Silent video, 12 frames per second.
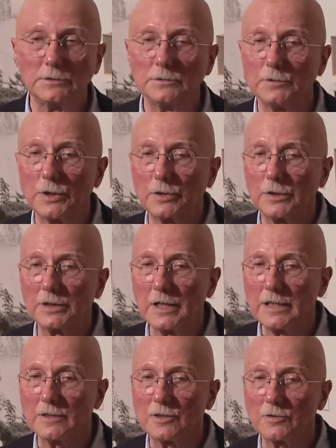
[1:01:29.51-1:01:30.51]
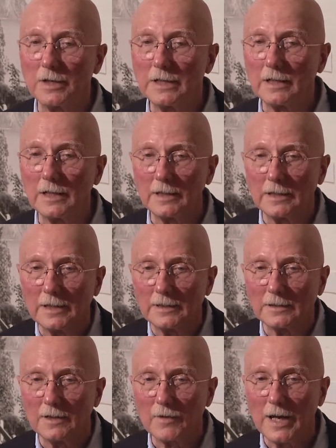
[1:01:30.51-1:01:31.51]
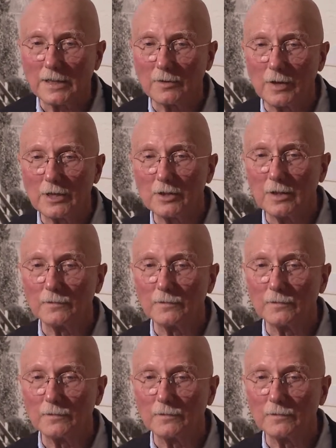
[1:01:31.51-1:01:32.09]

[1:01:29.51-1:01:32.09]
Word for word: with Hurricane Katrina and the evacuation